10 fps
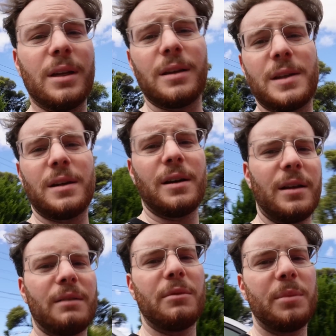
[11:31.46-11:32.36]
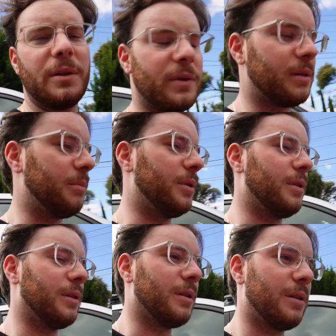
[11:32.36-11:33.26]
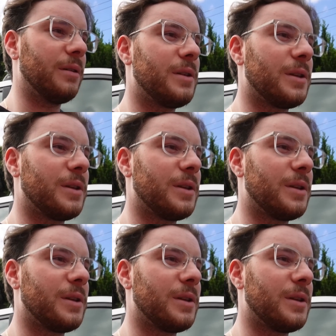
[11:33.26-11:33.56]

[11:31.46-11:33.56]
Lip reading: down inside I'm a bit of a computer nerd,